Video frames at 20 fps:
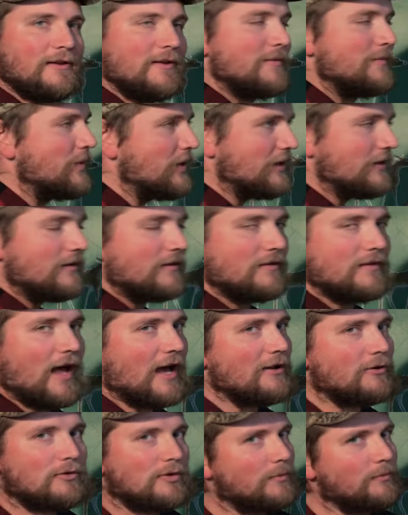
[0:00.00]
But I
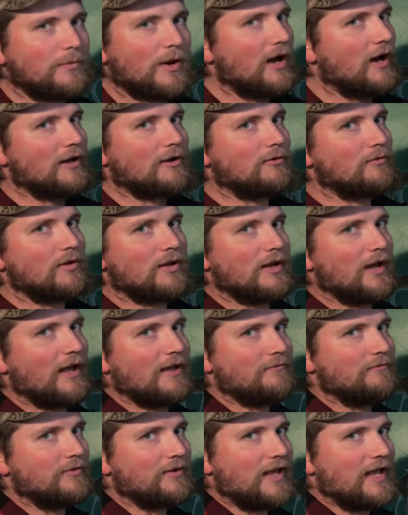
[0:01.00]
don't
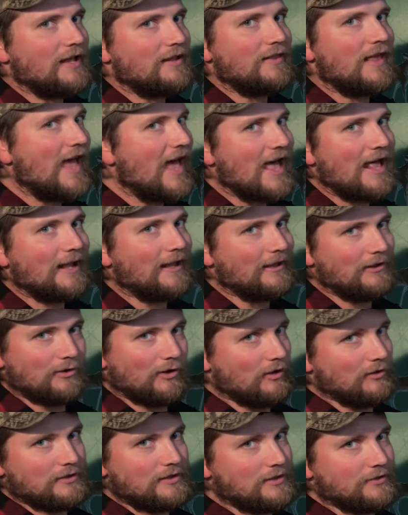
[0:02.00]
advocate that at
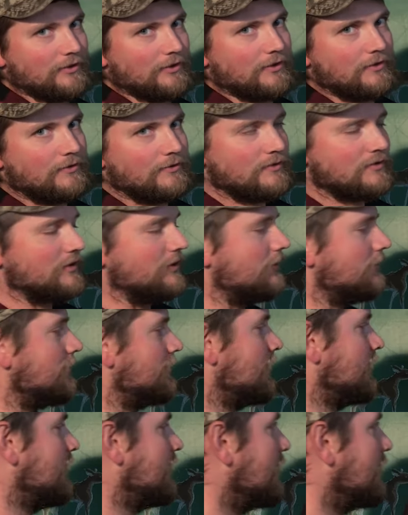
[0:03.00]
all either. So